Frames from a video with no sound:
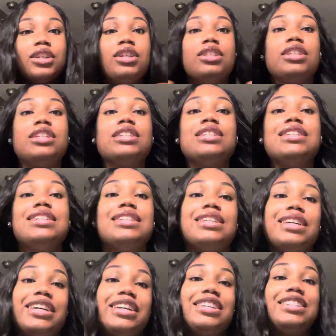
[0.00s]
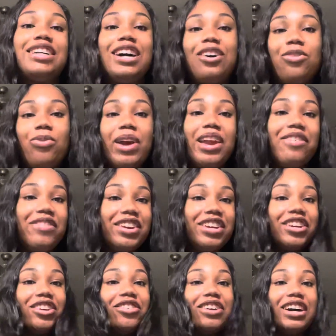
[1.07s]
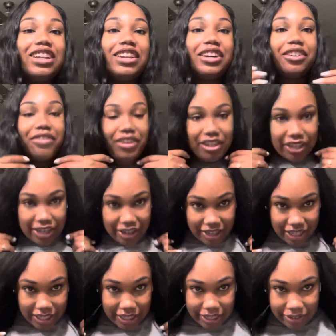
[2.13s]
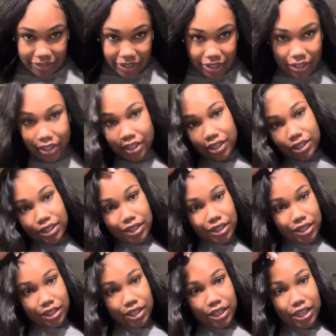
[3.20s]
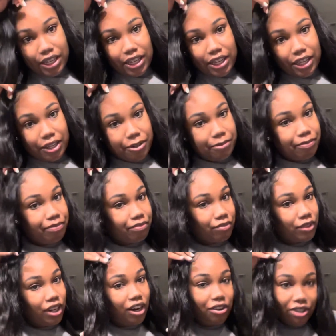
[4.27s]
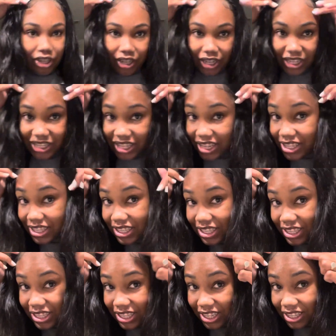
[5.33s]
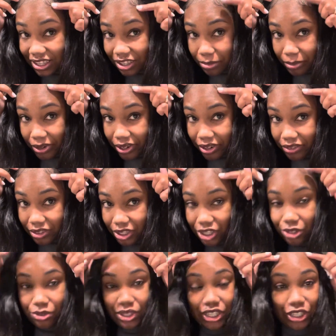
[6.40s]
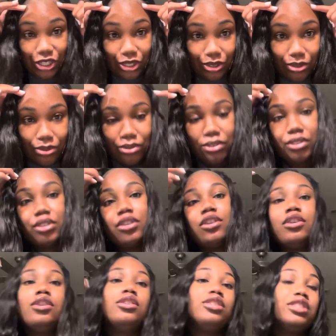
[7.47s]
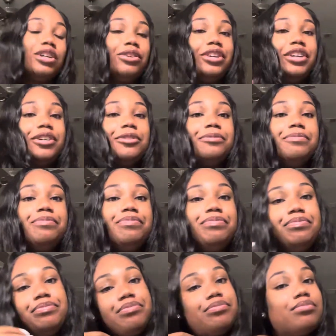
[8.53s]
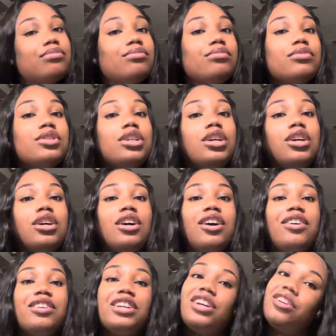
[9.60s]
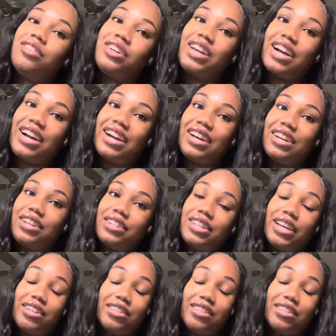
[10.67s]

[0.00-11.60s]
this is it. It's all wavy and cute. I love it, y'all. I love it. And oh yeah, and this is part of the unit too. So yeah. Okay, you guys, that's